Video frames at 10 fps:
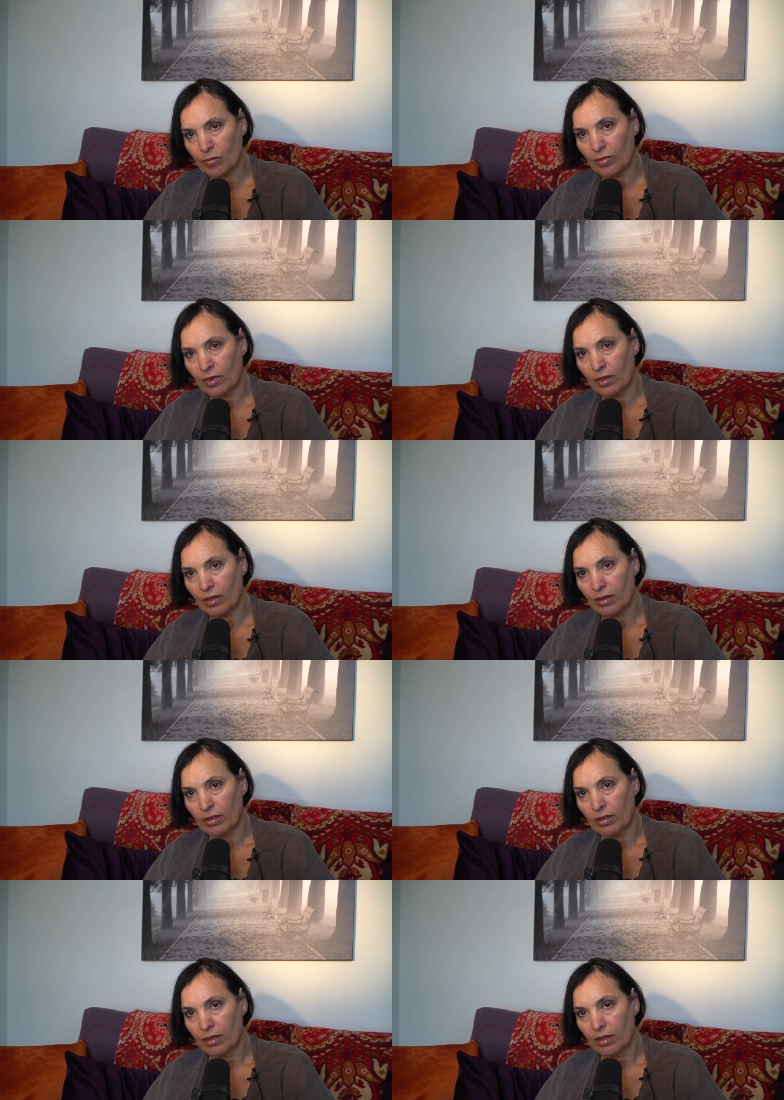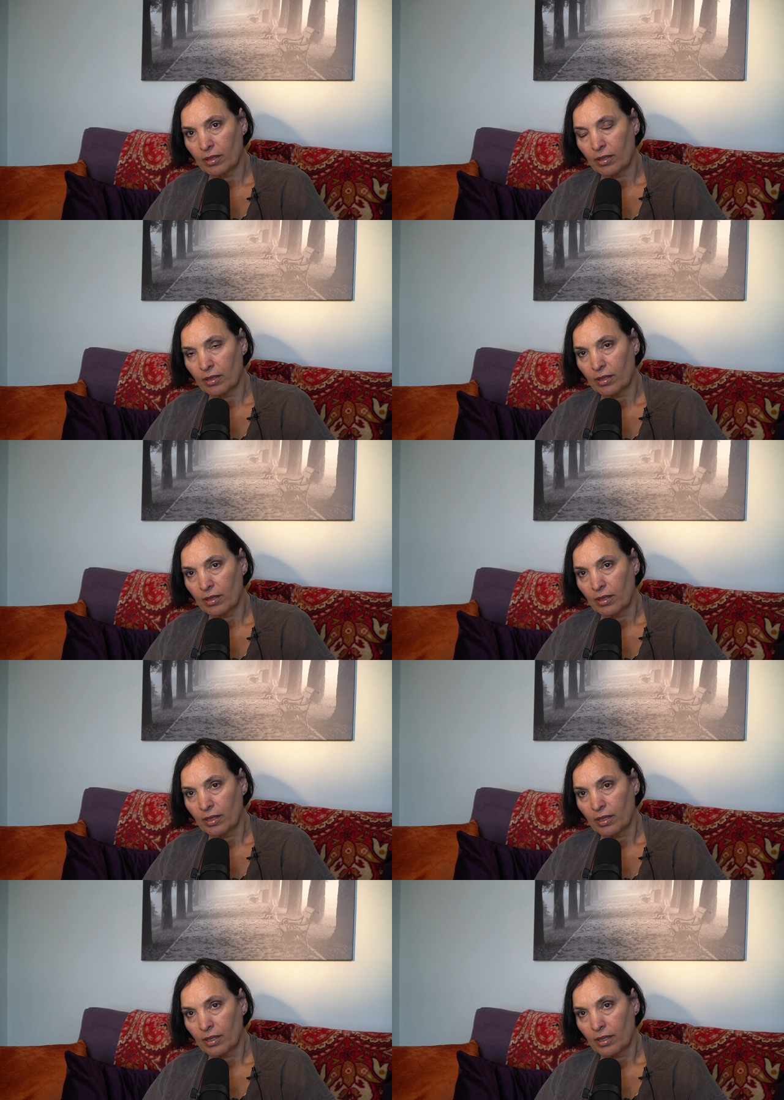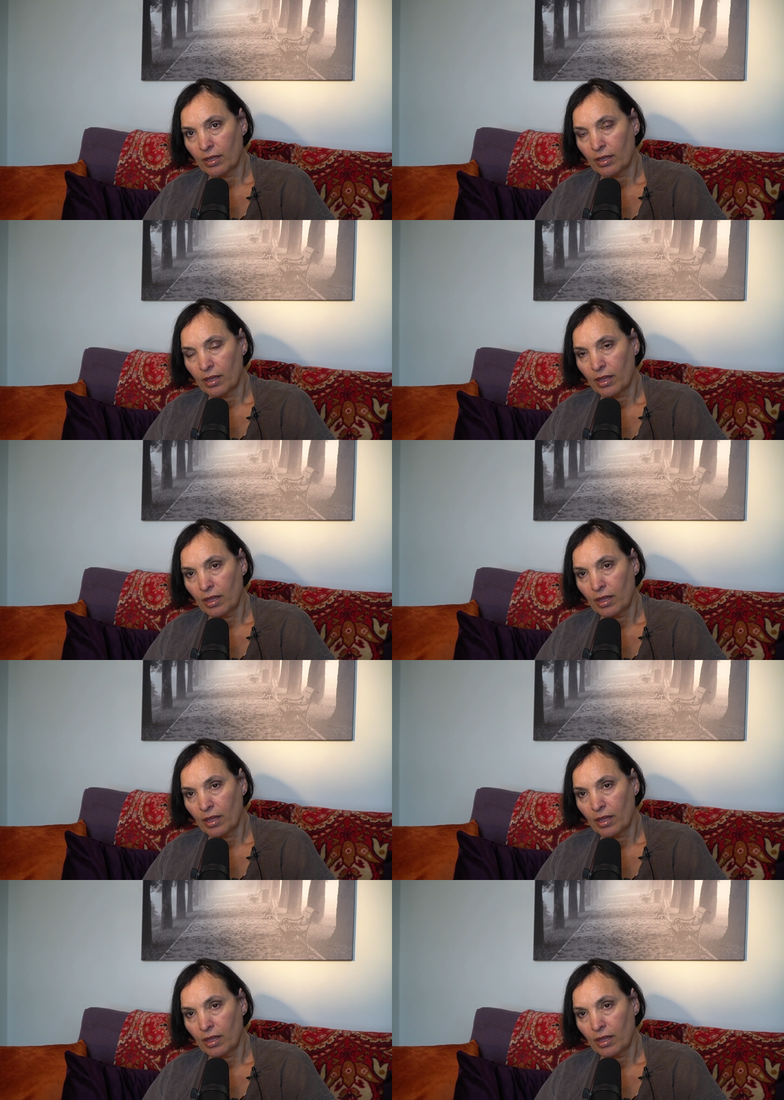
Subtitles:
Nothing is said.